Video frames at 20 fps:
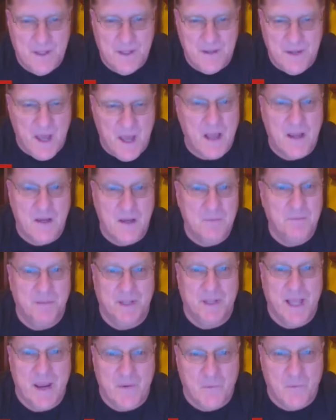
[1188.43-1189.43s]

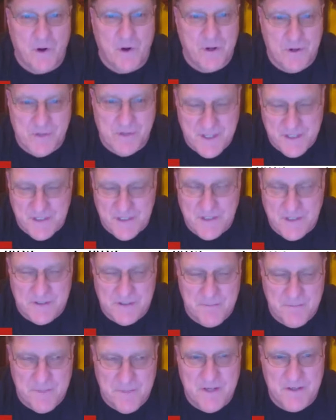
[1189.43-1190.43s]
non-compliant workers into
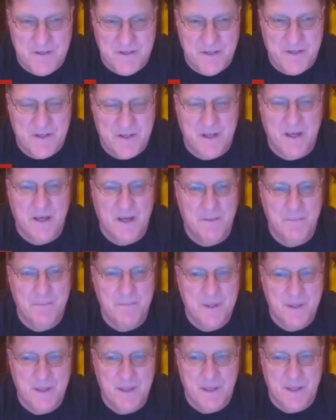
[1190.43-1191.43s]

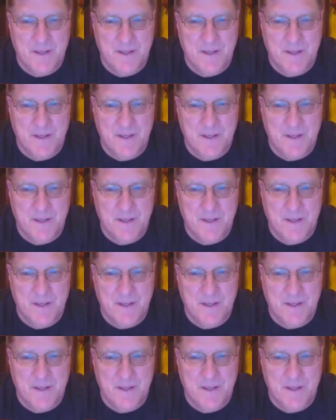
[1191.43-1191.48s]
submission.